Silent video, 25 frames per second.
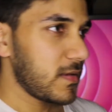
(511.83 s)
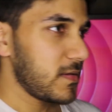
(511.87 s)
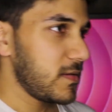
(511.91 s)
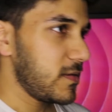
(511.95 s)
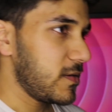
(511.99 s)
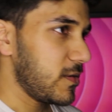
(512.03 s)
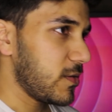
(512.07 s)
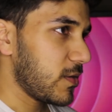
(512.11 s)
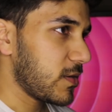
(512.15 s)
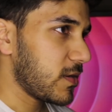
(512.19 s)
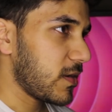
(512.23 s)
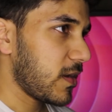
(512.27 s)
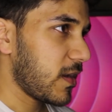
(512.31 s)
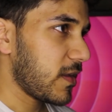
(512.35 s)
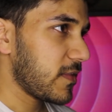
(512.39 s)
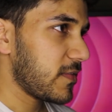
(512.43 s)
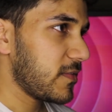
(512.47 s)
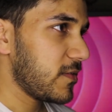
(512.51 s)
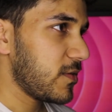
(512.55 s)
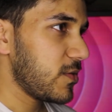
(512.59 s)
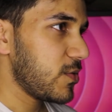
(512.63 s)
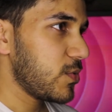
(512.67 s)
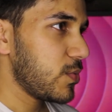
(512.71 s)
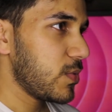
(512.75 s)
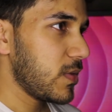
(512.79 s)
You know, I'd
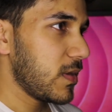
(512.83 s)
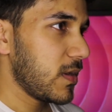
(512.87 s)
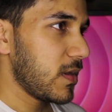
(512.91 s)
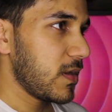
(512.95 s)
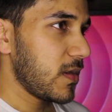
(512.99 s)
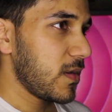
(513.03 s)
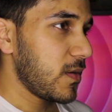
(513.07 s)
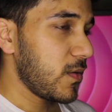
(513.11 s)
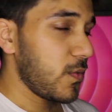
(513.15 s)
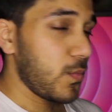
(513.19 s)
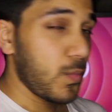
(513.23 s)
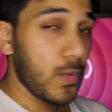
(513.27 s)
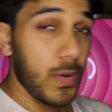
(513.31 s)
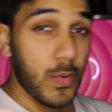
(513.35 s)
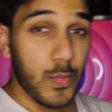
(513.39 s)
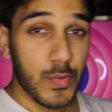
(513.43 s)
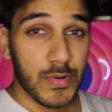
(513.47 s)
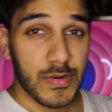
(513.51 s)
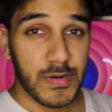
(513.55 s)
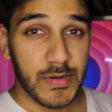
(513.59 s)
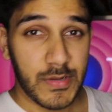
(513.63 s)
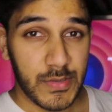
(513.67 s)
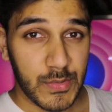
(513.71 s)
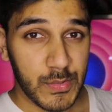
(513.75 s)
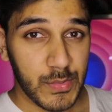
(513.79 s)
know what I
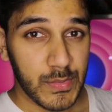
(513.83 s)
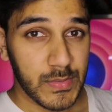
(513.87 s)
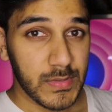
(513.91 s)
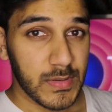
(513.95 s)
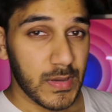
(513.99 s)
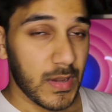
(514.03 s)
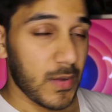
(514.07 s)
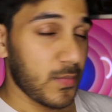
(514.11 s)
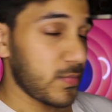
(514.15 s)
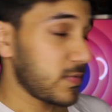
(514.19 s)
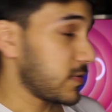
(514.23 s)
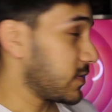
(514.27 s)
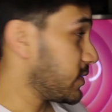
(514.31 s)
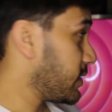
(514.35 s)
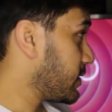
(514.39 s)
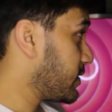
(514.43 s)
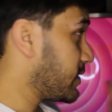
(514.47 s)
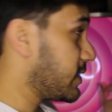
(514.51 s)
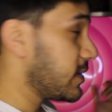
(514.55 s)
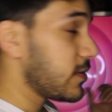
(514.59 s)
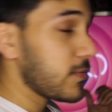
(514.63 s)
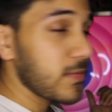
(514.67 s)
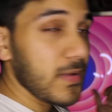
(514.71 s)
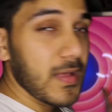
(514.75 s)
want to do because